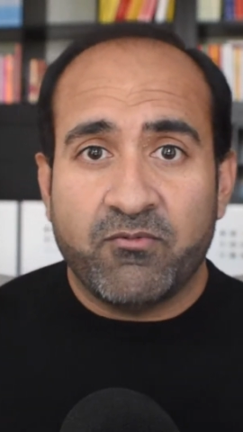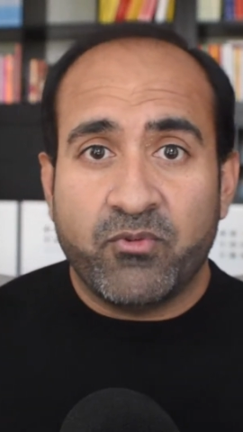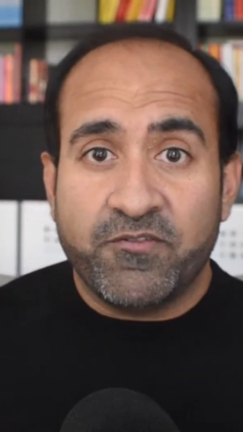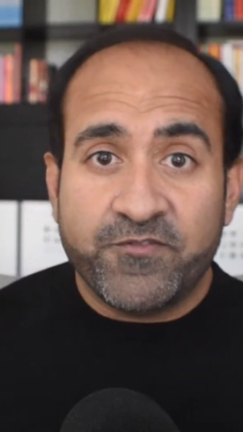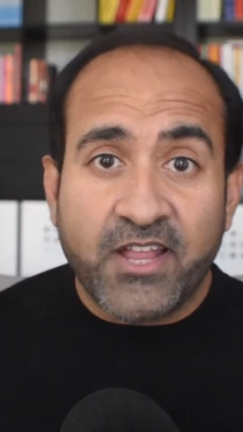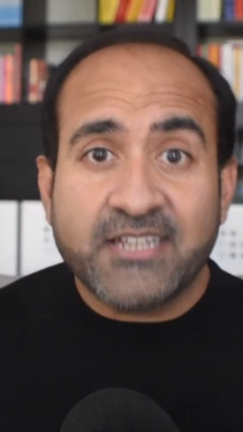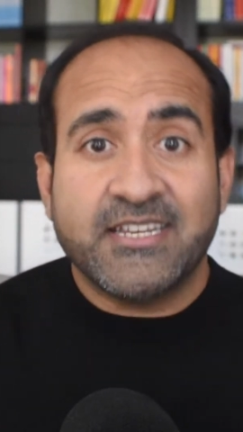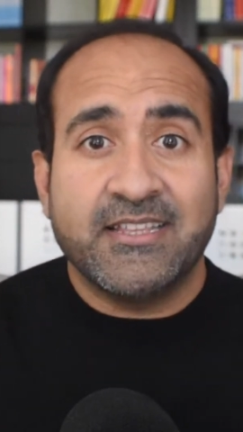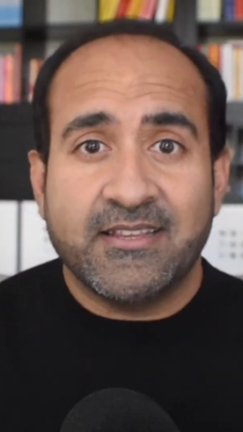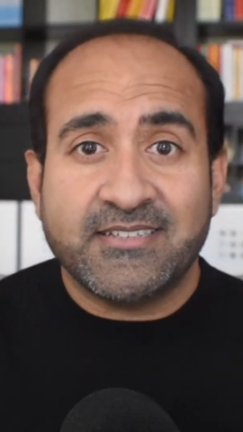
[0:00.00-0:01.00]

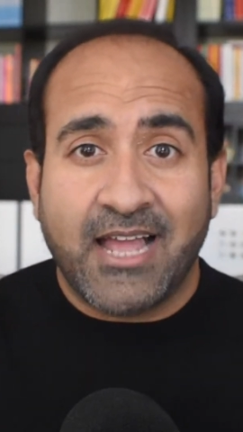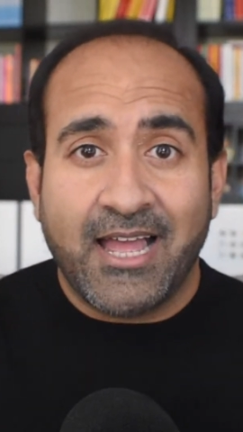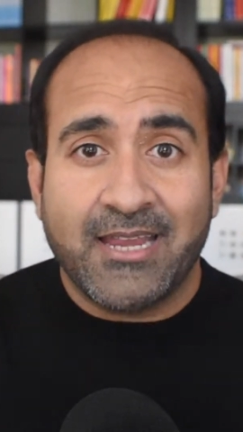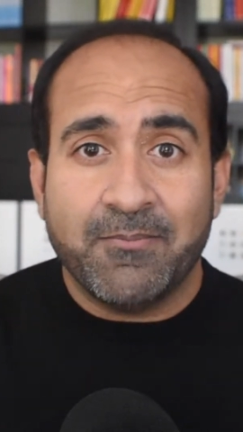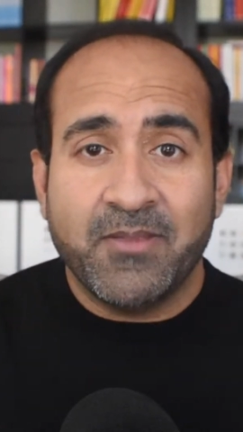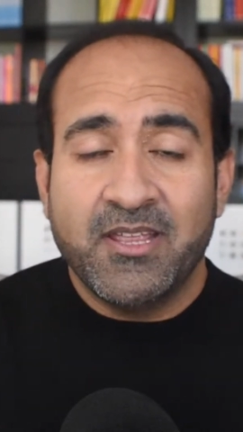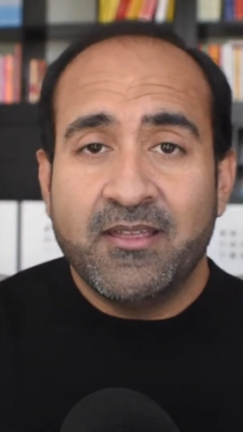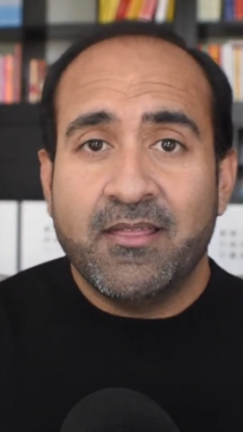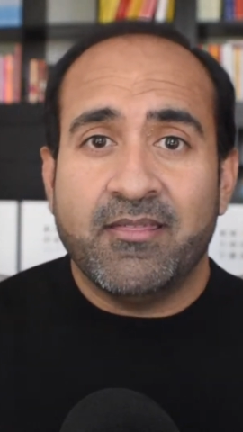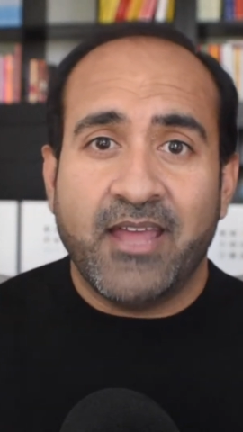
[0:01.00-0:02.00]
reflecting the time
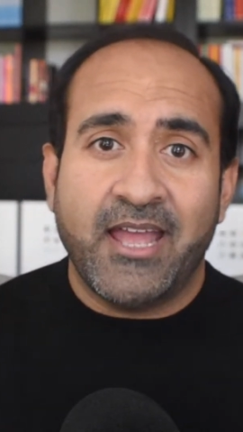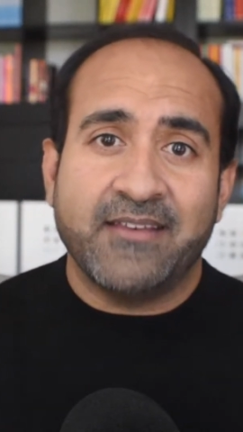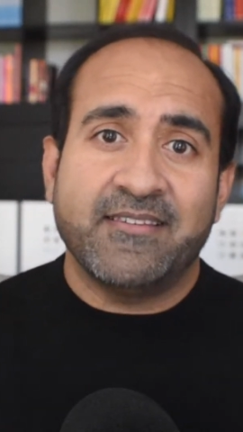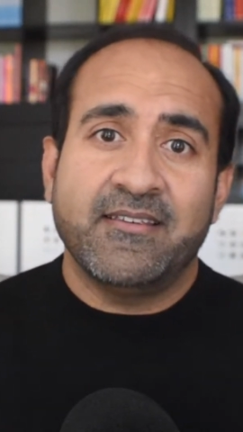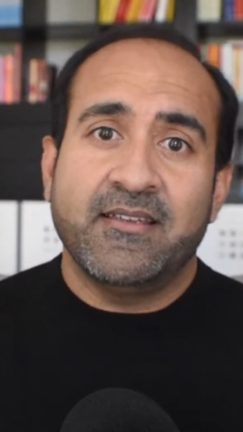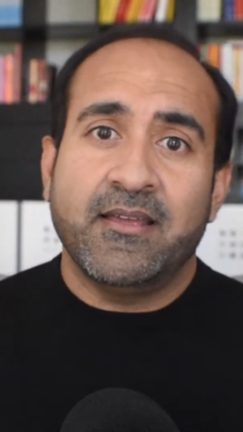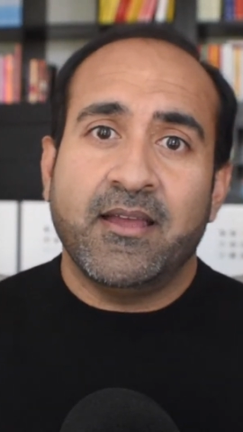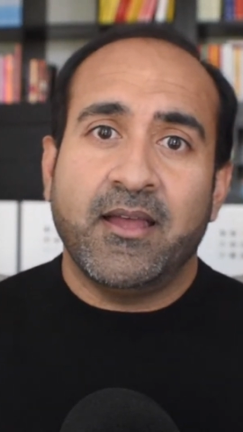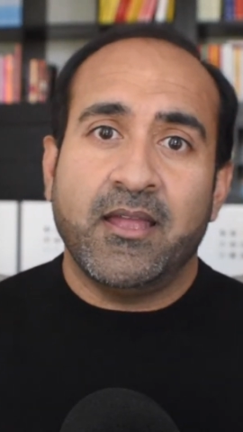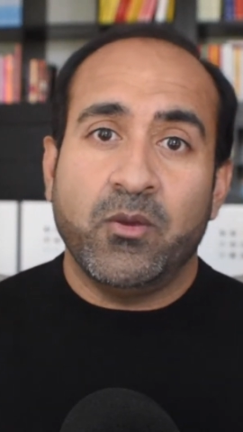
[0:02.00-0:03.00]
that
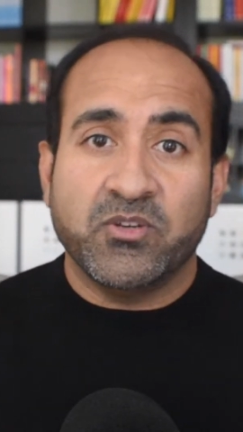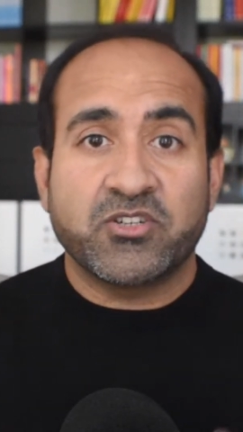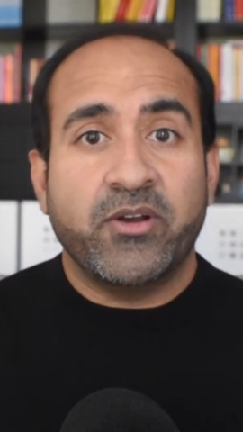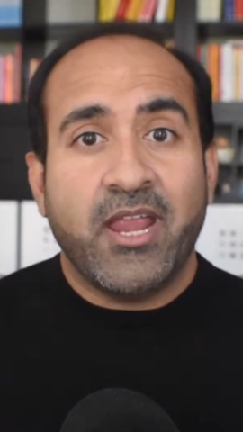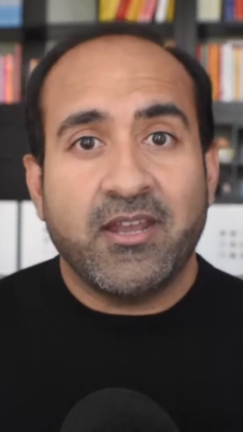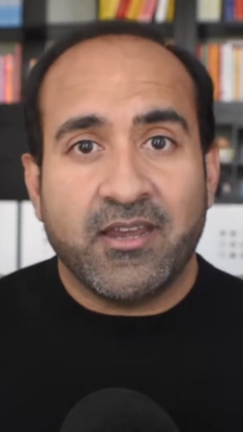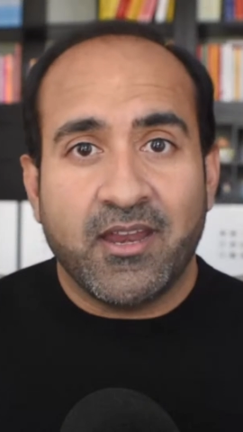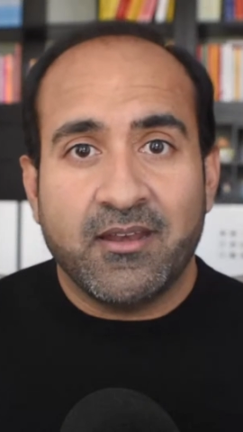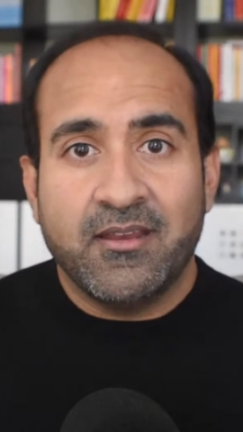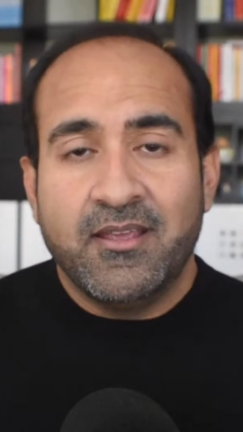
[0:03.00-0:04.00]
it was created in.